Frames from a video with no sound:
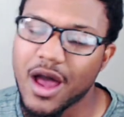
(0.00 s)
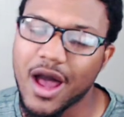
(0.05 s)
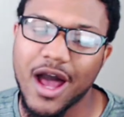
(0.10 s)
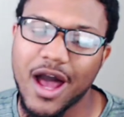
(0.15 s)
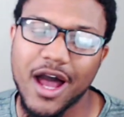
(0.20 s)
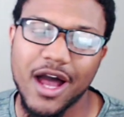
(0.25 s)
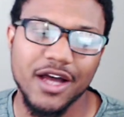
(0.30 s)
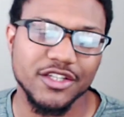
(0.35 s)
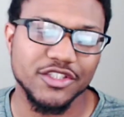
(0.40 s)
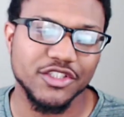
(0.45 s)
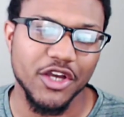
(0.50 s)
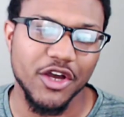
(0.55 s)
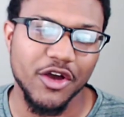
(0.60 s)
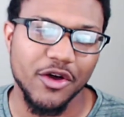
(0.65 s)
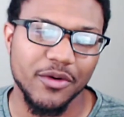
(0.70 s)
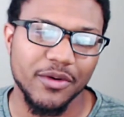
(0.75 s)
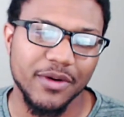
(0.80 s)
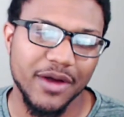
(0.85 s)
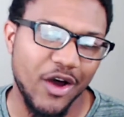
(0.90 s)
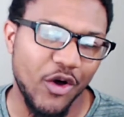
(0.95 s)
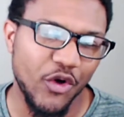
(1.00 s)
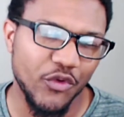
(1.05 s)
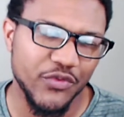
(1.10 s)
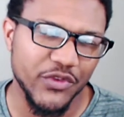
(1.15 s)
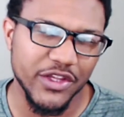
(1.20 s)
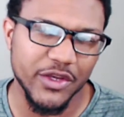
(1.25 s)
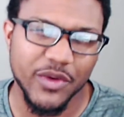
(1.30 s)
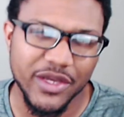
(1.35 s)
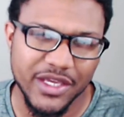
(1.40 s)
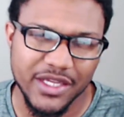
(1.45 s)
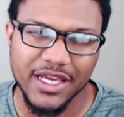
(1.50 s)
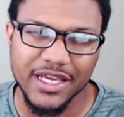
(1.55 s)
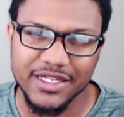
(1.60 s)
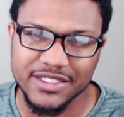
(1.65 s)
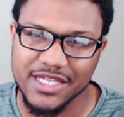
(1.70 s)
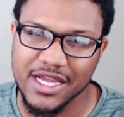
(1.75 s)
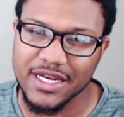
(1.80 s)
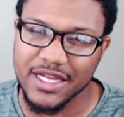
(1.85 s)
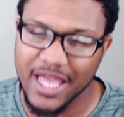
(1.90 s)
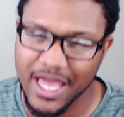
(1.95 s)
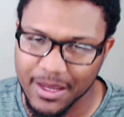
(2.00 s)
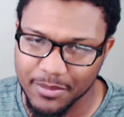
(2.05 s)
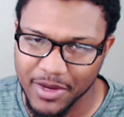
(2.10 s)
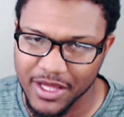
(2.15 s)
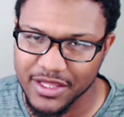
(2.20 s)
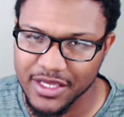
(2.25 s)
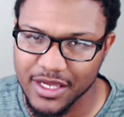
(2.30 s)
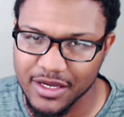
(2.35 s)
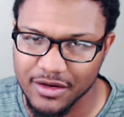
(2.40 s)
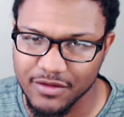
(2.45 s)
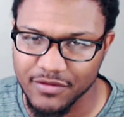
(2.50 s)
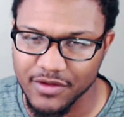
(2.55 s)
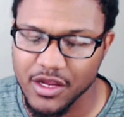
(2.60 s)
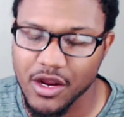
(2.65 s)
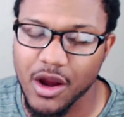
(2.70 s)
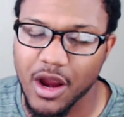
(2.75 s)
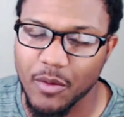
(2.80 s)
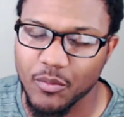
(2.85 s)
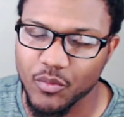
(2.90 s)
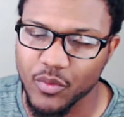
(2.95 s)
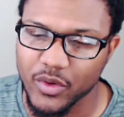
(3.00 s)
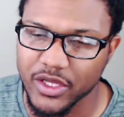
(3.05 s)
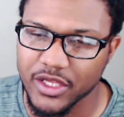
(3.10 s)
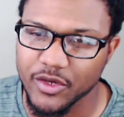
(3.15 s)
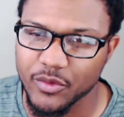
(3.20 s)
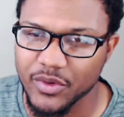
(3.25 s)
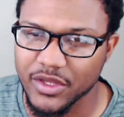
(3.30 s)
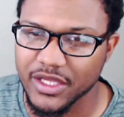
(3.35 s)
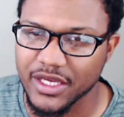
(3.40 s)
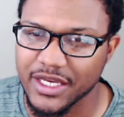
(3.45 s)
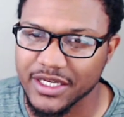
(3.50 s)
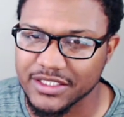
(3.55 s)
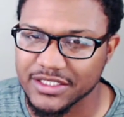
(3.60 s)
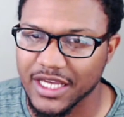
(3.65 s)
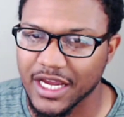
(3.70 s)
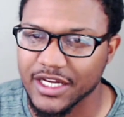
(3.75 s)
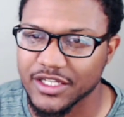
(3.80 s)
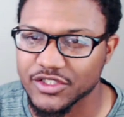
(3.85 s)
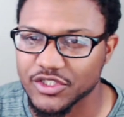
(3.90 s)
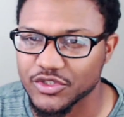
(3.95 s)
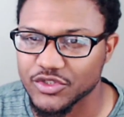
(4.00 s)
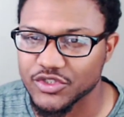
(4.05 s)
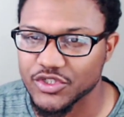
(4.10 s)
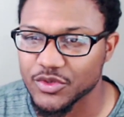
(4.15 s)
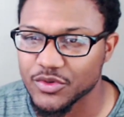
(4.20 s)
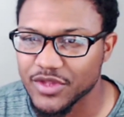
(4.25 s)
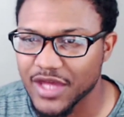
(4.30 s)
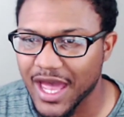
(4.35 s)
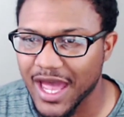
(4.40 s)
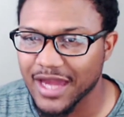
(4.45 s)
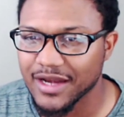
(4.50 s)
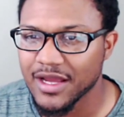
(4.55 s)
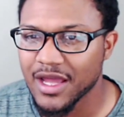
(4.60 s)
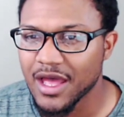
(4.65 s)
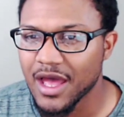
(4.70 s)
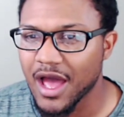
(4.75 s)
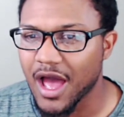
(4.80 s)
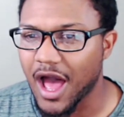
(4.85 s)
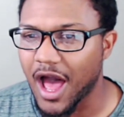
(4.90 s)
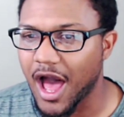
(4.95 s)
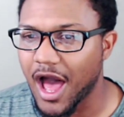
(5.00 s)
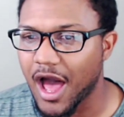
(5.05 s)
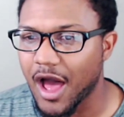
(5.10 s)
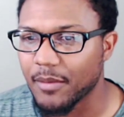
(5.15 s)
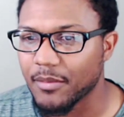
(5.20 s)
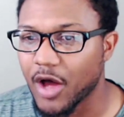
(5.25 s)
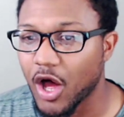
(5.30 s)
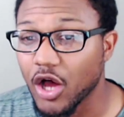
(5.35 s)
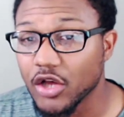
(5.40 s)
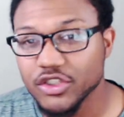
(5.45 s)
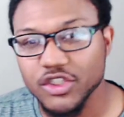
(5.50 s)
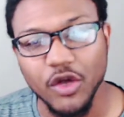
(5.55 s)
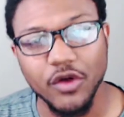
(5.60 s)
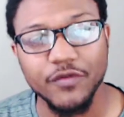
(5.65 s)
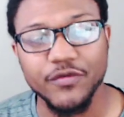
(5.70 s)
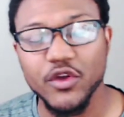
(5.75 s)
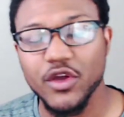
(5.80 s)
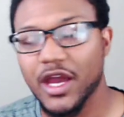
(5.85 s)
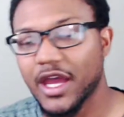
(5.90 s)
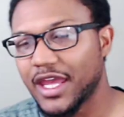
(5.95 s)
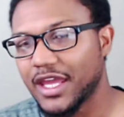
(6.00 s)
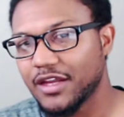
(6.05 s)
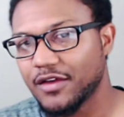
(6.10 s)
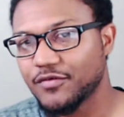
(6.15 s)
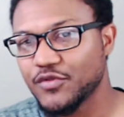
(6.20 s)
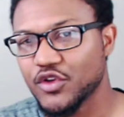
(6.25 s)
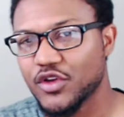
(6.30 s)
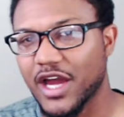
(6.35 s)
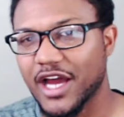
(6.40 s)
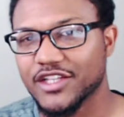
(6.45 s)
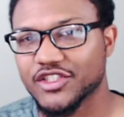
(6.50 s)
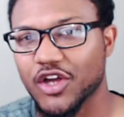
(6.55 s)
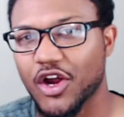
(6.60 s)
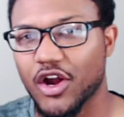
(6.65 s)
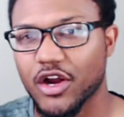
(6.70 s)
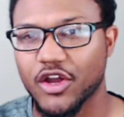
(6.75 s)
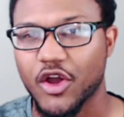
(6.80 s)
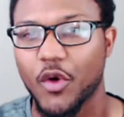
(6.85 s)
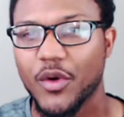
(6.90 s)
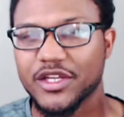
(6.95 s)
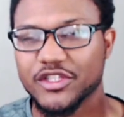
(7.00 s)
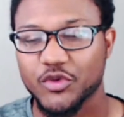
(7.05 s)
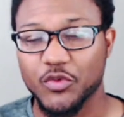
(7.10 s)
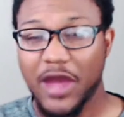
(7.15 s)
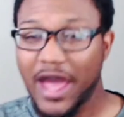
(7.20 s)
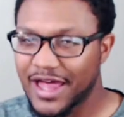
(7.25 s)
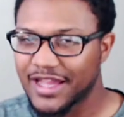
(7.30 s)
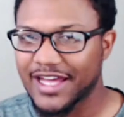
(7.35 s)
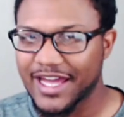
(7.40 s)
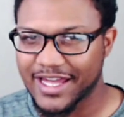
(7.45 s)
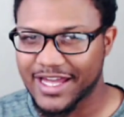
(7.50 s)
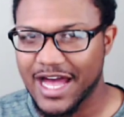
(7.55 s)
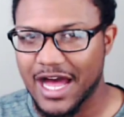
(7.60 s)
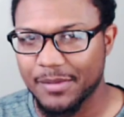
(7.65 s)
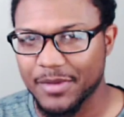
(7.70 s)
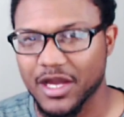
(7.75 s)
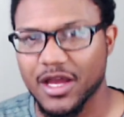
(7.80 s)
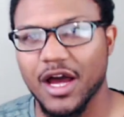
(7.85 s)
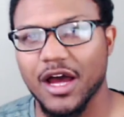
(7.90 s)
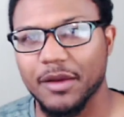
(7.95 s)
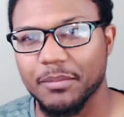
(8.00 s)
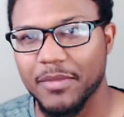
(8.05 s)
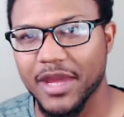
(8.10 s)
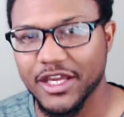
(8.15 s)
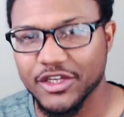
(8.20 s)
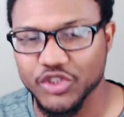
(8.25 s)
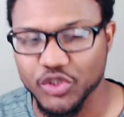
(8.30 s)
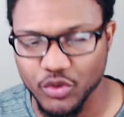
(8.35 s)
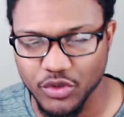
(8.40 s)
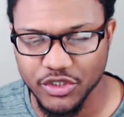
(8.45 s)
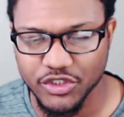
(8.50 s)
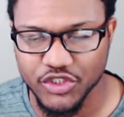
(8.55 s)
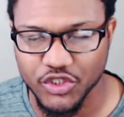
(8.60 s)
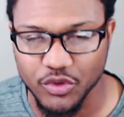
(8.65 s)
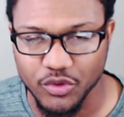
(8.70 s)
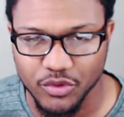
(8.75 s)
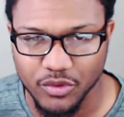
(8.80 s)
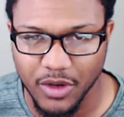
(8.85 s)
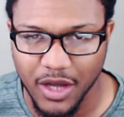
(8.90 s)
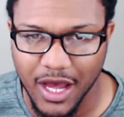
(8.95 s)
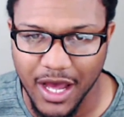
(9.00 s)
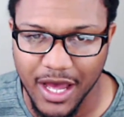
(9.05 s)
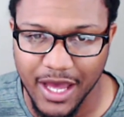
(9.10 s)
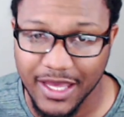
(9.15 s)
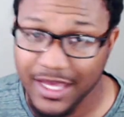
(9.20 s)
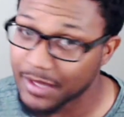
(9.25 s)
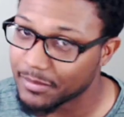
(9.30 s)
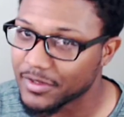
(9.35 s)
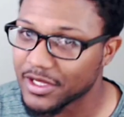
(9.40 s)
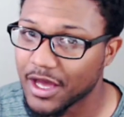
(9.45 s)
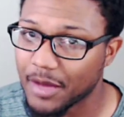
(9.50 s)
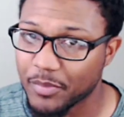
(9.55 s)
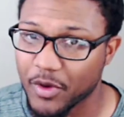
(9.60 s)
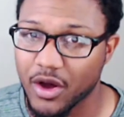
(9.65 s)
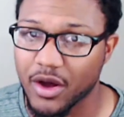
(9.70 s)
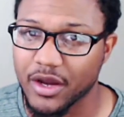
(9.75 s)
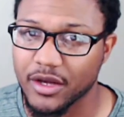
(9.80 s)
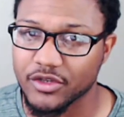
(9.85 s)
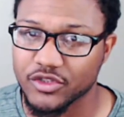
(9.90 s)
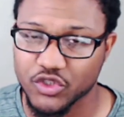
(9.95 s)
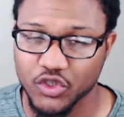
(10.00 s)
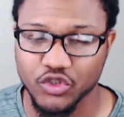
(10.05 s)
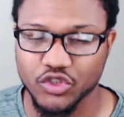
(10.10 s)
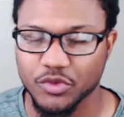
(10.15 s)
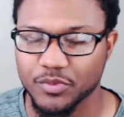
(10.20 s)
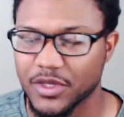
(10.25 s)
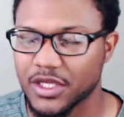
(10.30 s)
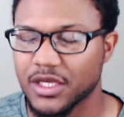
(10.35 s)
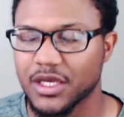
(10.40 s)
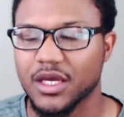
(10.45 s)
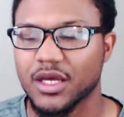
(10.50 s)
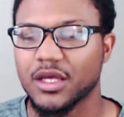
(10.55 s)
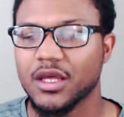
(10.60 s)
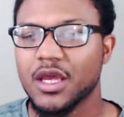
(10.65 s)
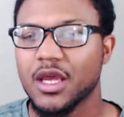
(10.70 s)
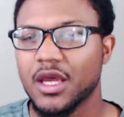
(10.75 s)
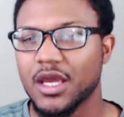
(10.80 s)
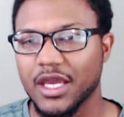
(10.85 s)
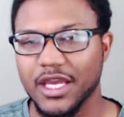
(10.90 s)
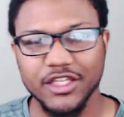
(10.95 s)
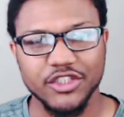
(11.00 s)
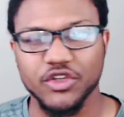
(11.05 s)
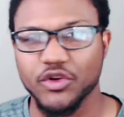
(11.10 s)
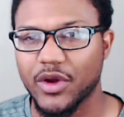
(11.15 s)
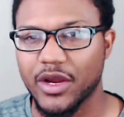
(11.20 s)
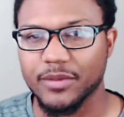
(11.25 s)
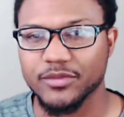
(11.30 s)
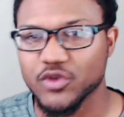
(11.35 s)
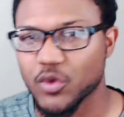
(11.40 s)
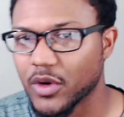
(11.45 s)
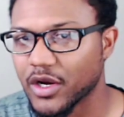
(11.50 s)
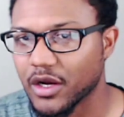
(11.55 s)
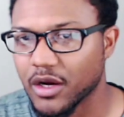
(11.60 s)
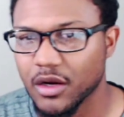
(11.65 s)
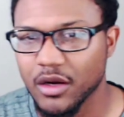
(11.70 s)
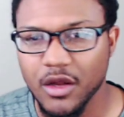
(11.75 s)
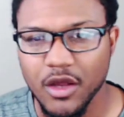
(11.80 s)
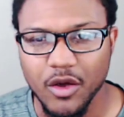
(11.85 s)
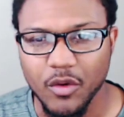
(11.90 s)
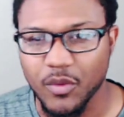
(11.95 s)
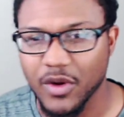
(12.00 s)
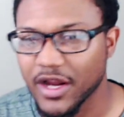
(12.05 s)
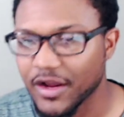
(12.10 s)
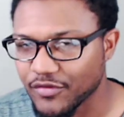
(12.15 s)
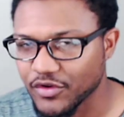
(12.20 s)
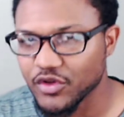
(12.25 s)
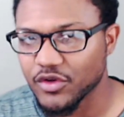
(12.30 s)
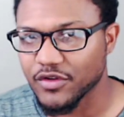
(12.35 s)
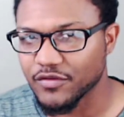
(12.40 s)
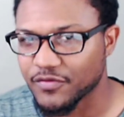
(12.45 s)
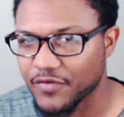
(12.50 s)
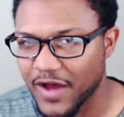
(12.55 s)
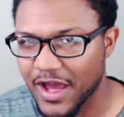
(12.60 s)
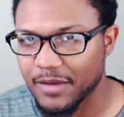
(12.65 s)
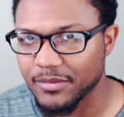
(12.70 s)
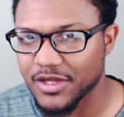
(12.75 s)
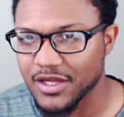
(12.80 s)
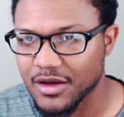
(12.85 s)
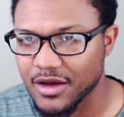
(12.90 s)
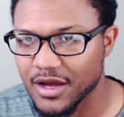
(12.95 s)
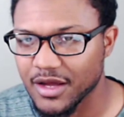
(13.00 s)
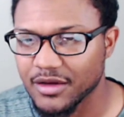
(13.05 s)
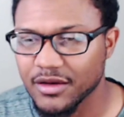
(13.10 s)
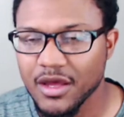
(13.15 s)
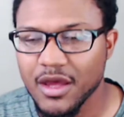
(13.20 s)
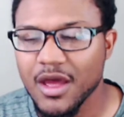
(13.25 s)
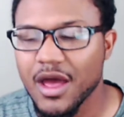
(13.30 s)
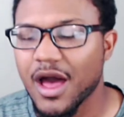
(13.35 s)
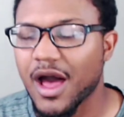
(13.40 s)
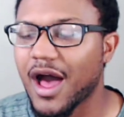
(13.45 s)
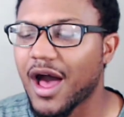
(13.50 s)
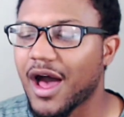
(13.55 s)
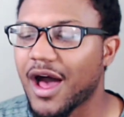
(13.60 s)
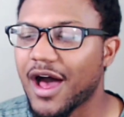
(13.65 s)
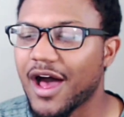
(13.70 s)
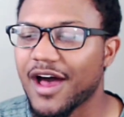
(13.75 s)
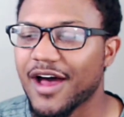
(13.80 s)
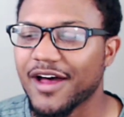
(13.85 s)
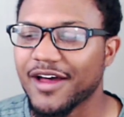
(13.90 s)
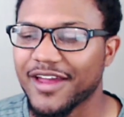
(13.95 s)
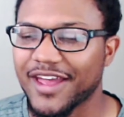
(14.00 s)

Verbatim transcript: Uh, so hopefully we can hit 10K by the end of the year. I'm really, really excited to do that. Um, also, if you got, any of you guys are going to LA Comic Con, make sure to uh, hit me up on social media, Instagram, Twitter, whatever you can find me on, uh,